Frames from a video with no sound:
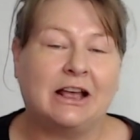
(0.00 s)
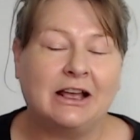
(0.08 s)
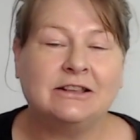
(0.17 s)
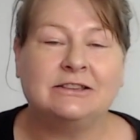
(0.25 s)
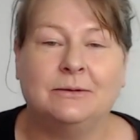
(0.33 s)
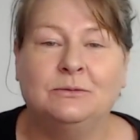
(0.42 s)

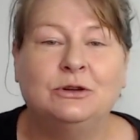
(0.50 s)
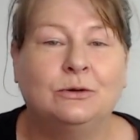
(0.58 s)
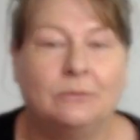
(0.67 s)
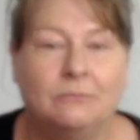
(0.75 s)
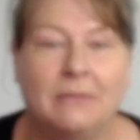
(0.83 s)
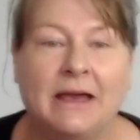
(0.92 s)
ask them to
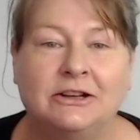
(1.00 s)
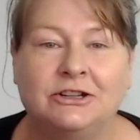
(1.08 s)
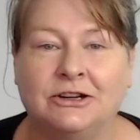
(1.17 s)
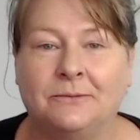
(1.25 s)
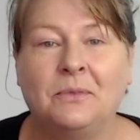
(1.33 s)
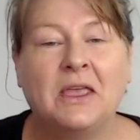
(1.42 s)

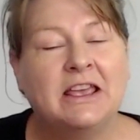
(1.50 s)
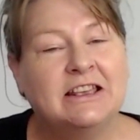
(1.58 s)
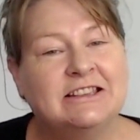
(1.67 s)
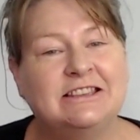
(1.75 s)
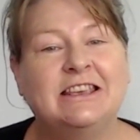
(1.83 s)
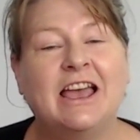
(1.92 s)
imagine,
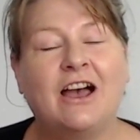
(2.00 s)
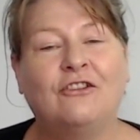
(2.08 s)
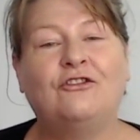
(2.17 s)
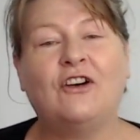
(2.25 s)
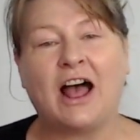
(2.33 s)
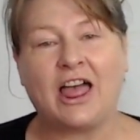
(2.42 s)
see how
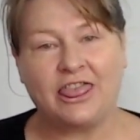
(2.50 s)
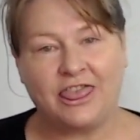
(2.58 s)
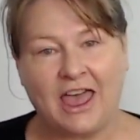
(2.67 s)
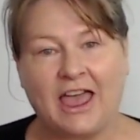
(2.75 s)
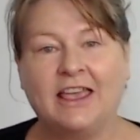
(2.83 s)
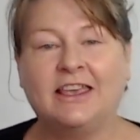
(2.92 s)
far
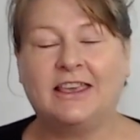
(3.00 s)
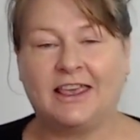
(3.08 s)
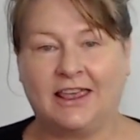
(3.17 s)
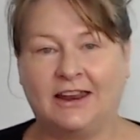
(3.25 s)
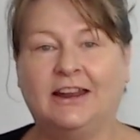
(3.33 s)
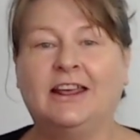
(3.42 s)
they
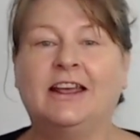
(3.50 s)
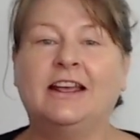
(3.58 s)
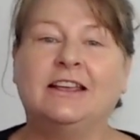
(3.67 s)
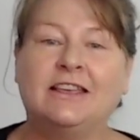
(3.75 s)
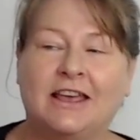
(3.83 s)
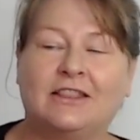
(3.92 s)
can
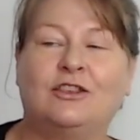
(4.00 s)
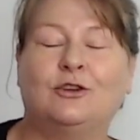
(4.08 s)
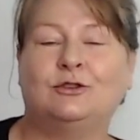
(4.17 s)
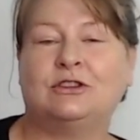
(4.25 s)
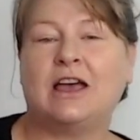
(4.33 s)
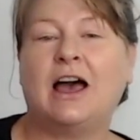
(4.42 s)
get
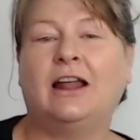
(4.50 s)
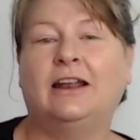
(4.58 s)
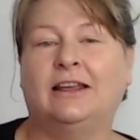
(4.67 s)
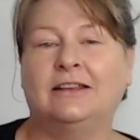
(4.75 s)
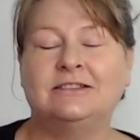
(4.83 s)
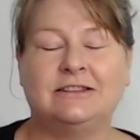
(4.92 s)
those
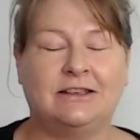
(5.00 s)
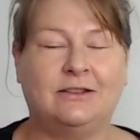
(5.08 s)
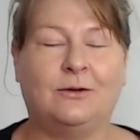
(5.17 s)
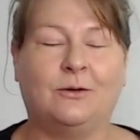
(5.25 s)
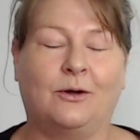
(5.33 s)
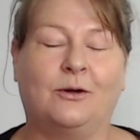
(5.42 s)
colors in
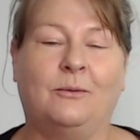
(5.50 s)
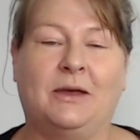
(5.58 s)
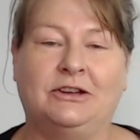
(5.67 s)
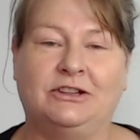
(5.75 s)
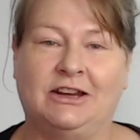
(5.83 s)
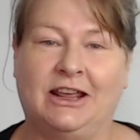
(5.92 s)
their own
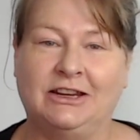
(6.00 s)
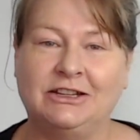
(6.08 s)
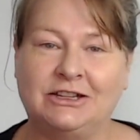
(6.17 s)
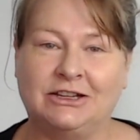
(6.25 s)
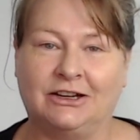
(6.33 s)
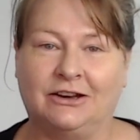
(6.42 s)

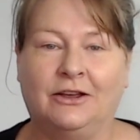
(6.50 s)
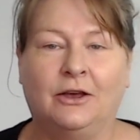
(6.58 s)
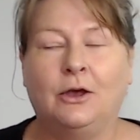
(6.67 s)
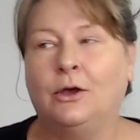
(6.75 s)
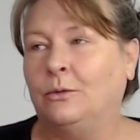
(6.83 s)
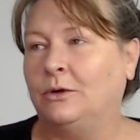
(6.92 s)
imagination.
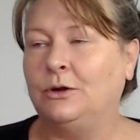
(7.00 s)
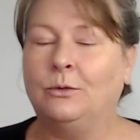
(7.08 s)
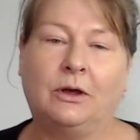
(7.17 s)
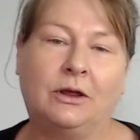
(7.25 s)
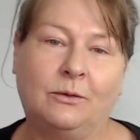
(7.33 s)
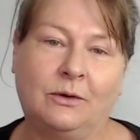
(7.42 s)
When you're
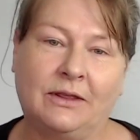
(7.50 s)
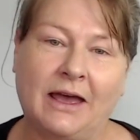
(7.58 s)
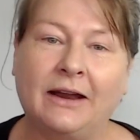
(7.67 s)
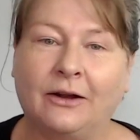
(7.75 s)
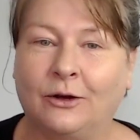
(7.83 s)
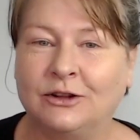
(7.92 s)
working with
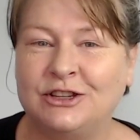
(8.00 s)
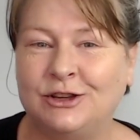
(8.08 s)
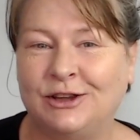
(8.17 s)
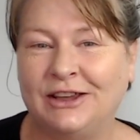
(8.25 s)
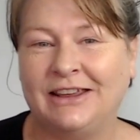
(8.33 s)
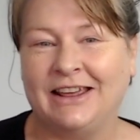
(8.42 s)
adults,
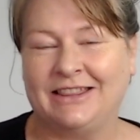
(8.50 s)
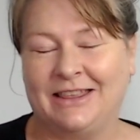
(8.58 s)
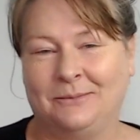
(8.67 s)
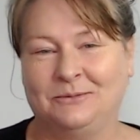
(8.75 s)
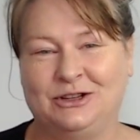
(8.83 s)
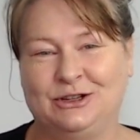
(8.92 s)
you can get
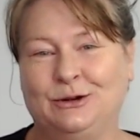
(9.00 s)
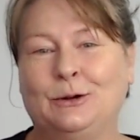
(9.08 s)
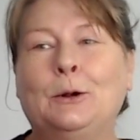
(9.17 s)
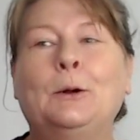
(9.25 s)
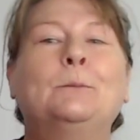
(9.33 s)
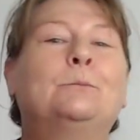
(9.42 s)
them to
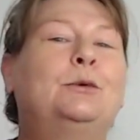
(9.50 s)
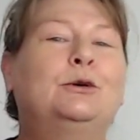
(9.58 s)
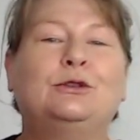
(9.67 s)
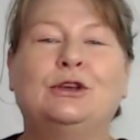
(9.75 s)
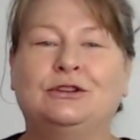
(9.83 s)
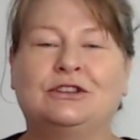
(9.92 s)

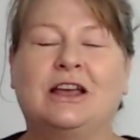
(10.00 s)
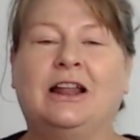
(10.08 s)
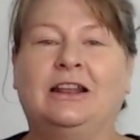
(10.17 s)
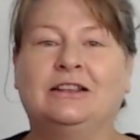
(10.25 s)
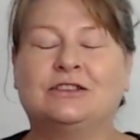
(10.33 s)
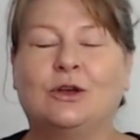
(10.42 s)
put those
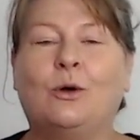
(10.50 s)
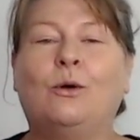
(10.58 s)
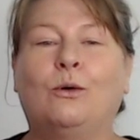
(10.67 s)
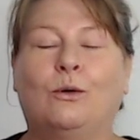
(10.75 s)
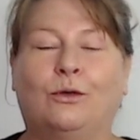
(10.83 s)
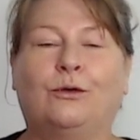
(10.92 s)
colors
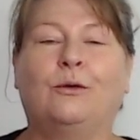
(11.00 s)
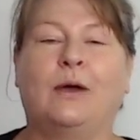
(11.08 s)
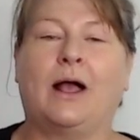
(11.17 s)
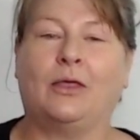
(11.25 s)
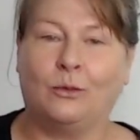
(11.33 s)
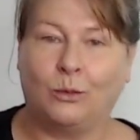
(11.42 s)
all
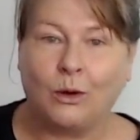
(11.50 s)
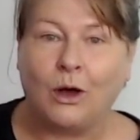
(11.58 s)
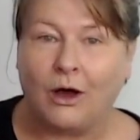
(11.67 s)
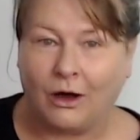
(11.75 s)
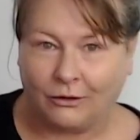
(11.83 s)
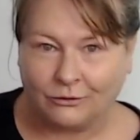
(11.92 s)
throughout the
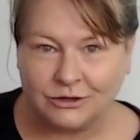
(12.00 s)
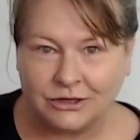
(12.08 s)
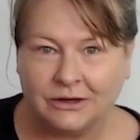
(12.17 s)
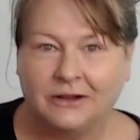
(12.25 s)
world.